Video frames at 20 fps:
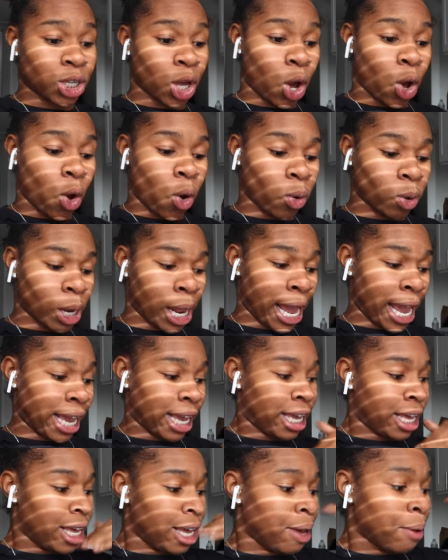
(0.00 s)
So
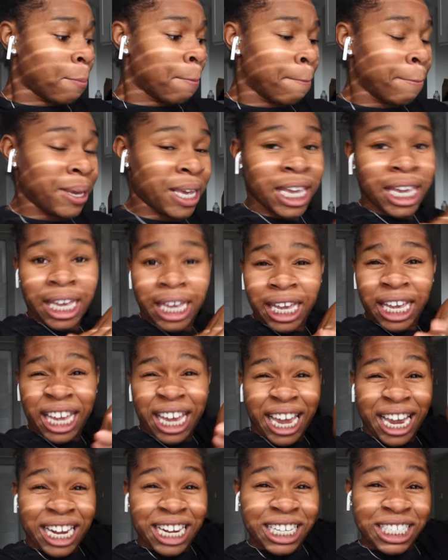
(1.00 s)
like
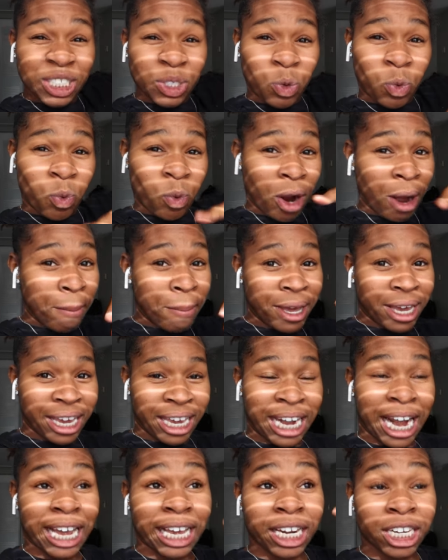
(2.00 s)
me and this grubbing
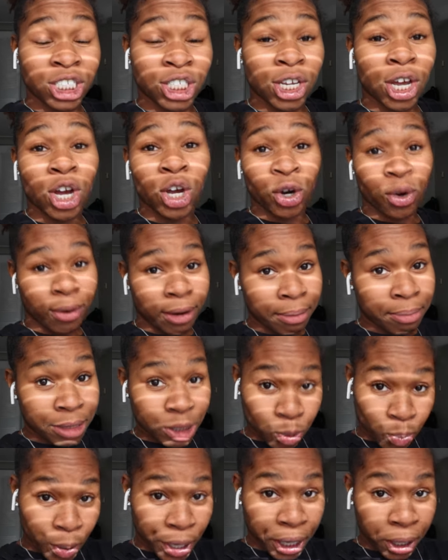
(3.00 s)
and I get a tongue crib
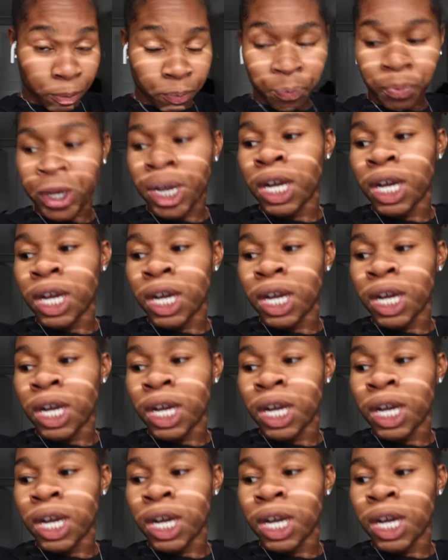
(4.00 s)
as well.